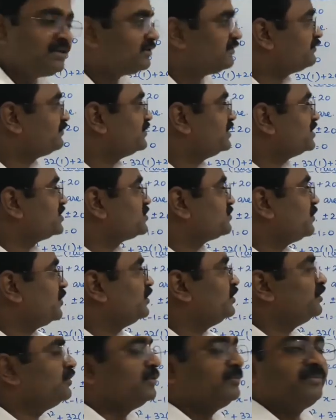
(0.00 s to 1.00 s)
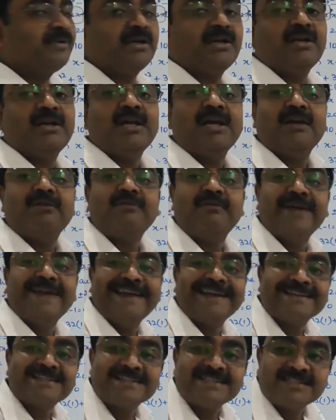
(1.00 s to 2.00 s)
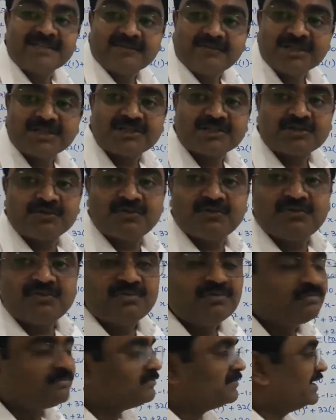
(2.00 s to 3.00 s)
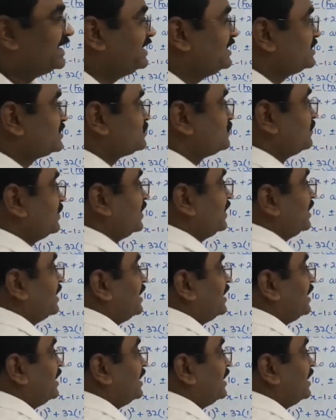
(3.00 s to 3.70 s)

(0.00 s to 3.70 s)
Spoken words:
of this polynomial when x is equals to minus 1.